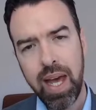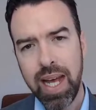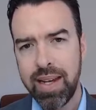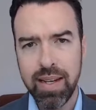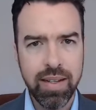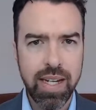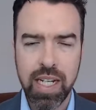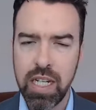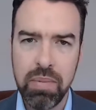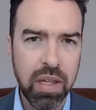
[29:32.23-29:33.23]
It doesn't
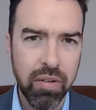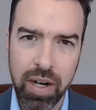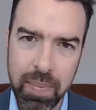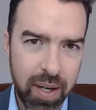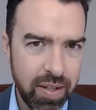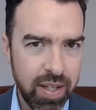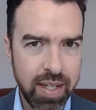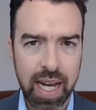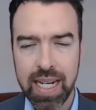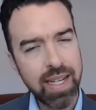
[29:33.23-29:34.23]
need to be 3 posts a
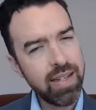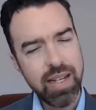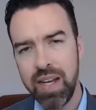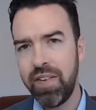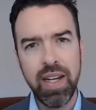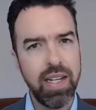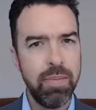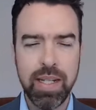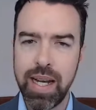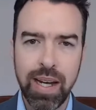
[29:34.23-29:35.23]
day. It doesn't even need to
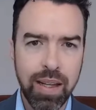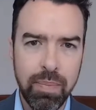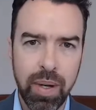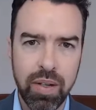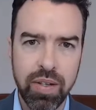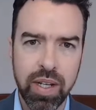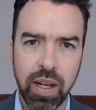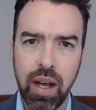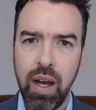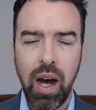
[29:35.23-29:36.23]
be daily
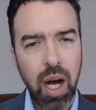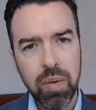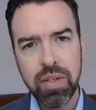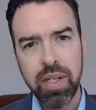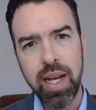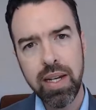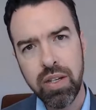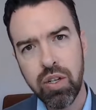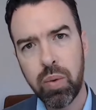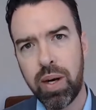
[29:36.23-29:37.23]
posting. I would say
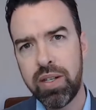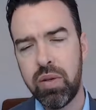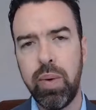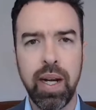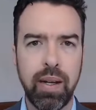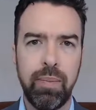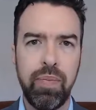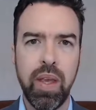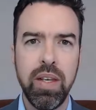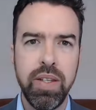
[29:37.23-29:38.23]
twice a week
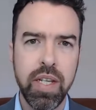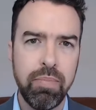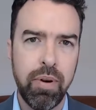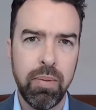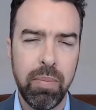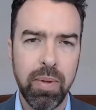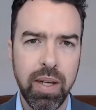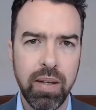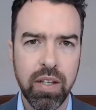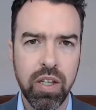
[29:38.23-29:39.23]
is
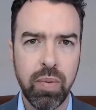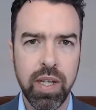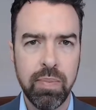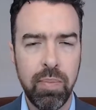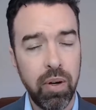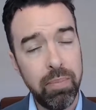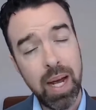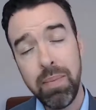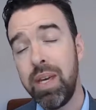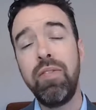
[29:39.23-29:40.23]
probably the sweet spot,
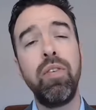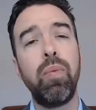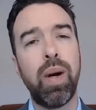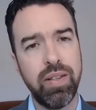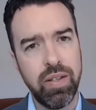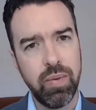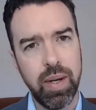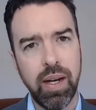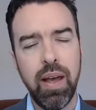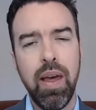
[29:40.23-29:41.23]
maybe even once a week.